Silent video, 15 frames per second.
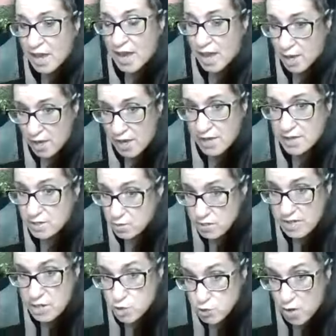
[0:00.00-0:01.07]
I could
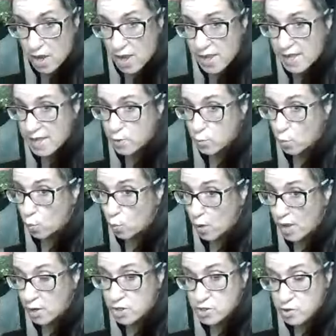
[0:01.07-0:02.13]
let it dry, and
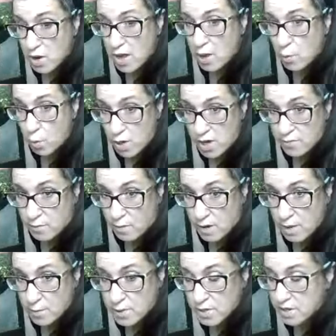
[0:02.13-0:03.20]
wet on dry will cover up.